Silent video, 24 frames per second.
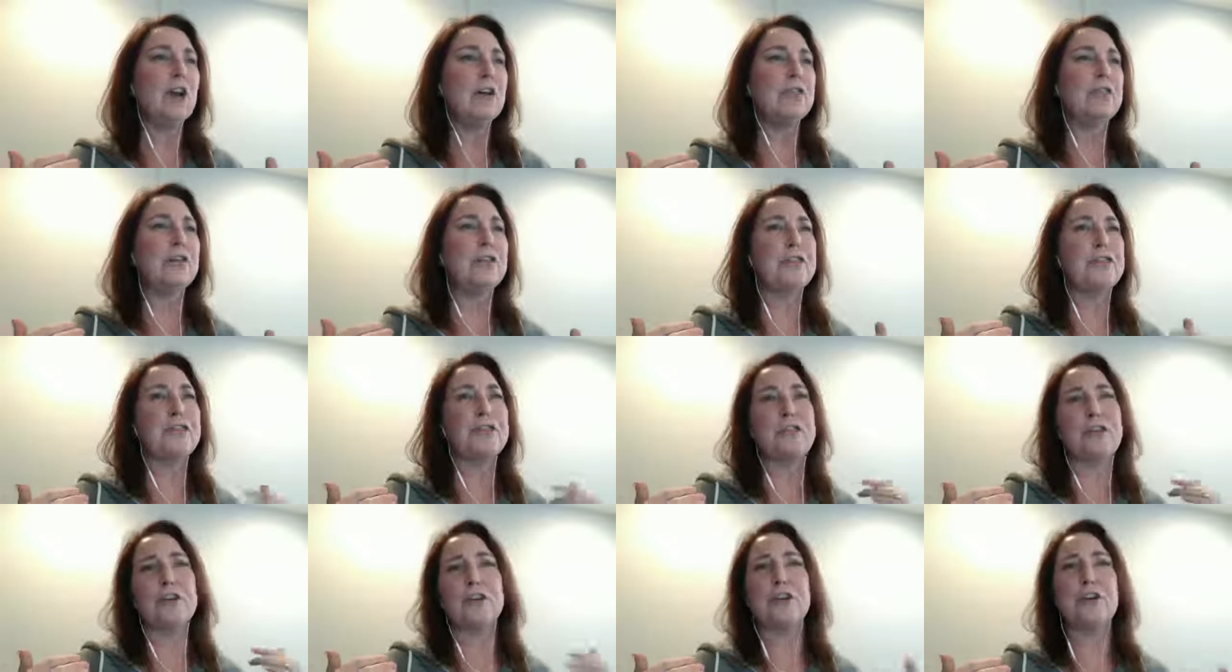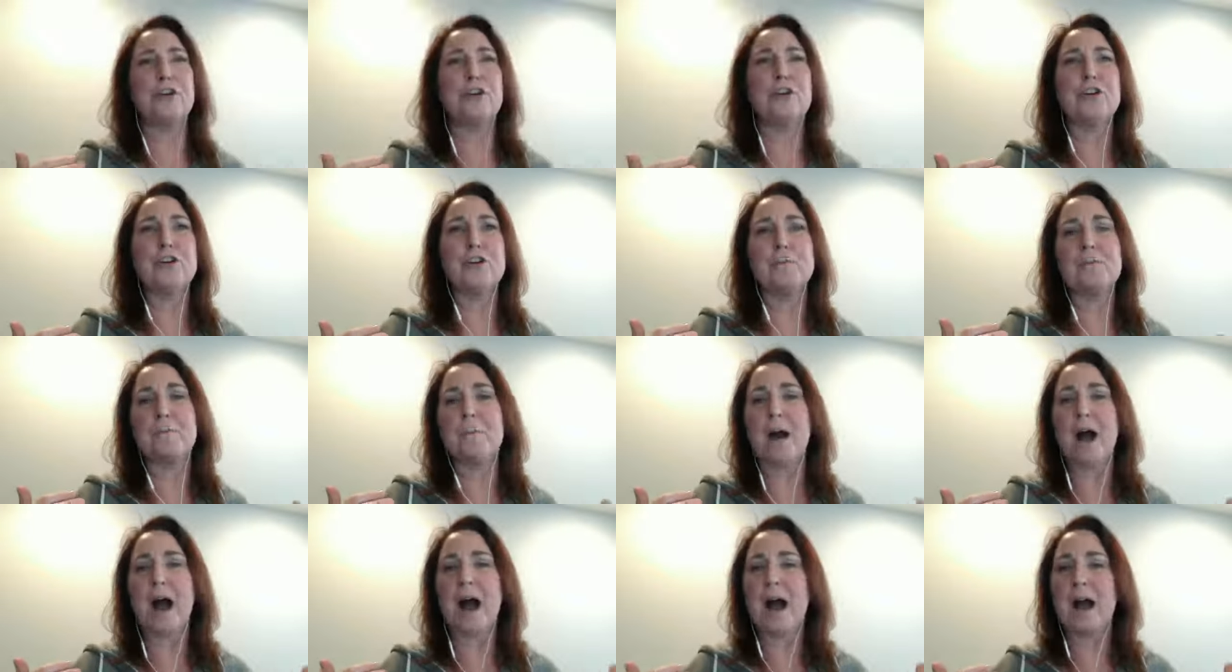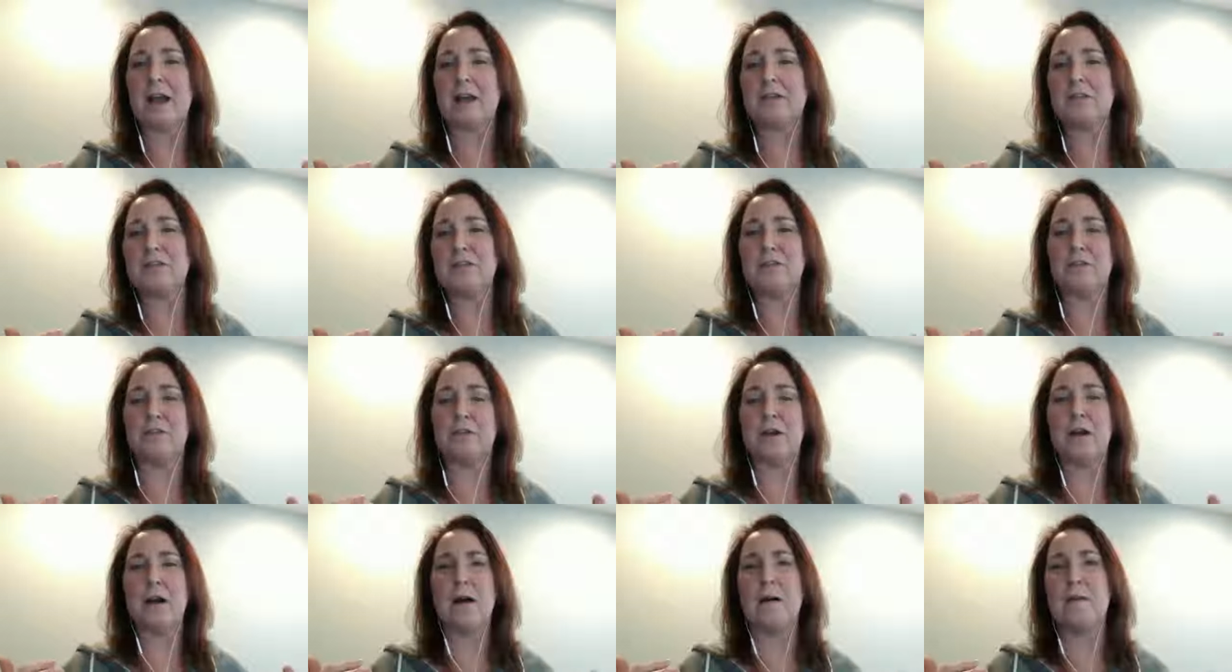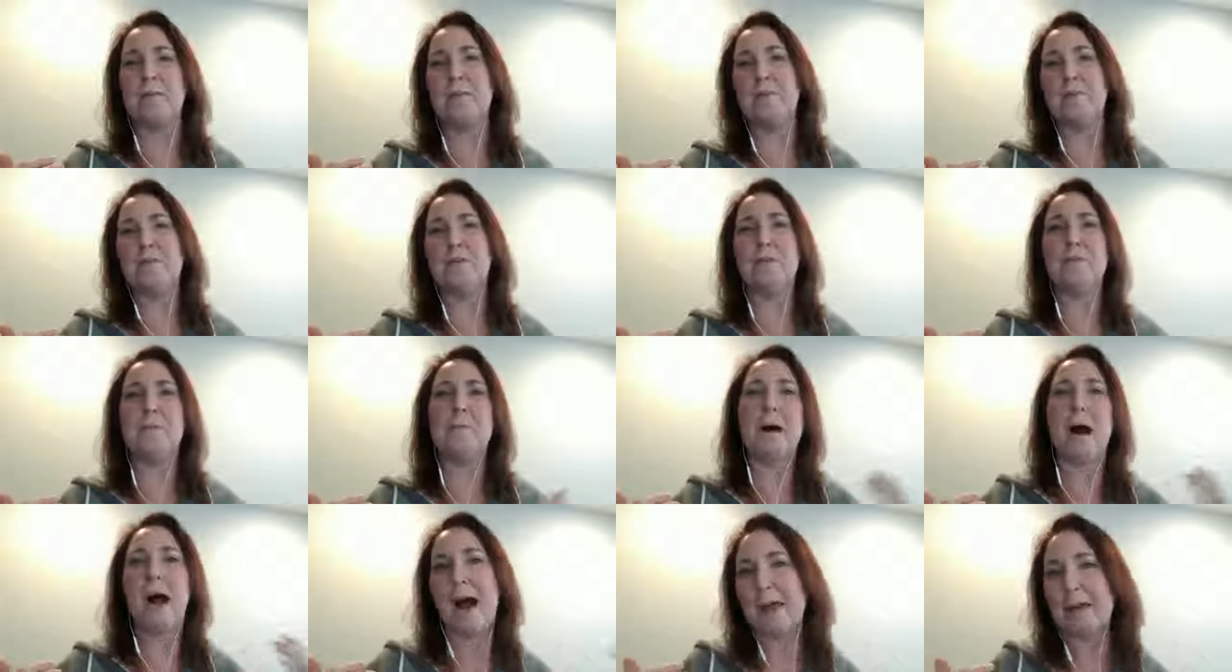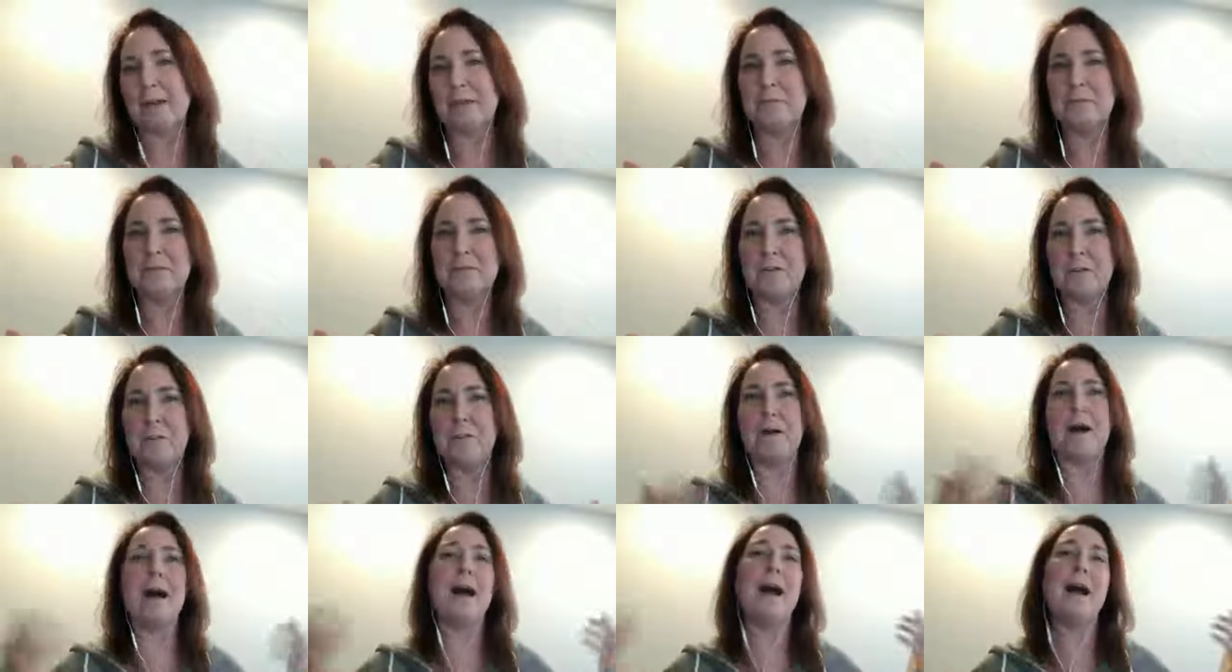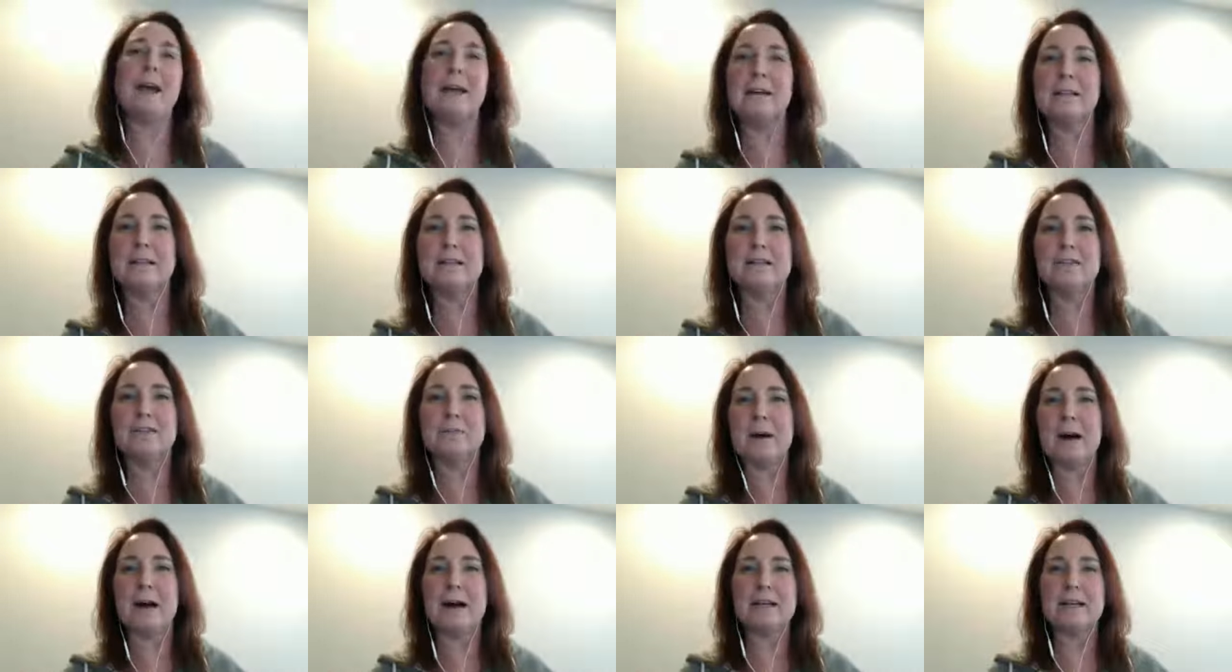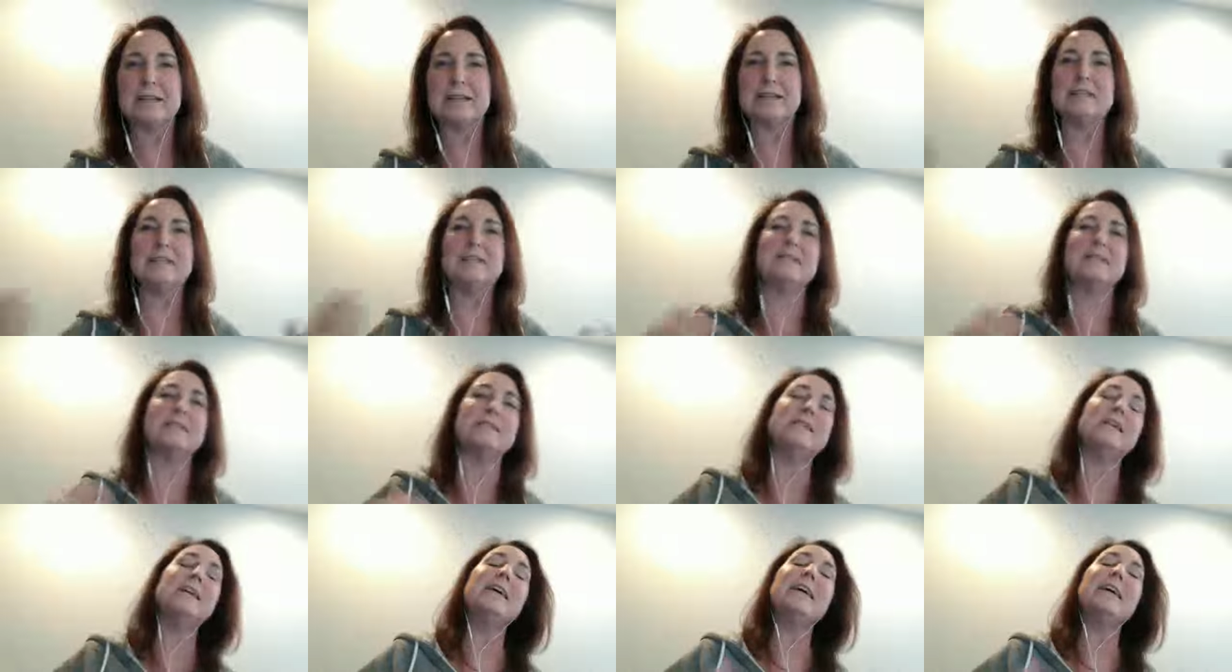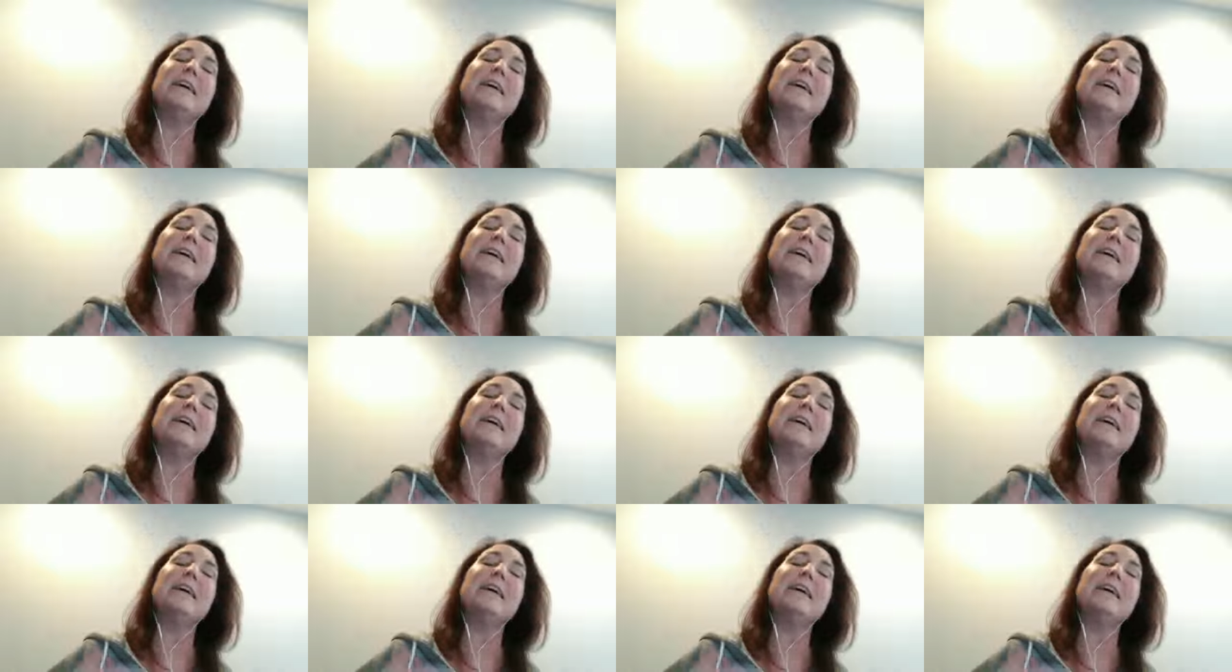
the third box from the bottom of a pile of boxes.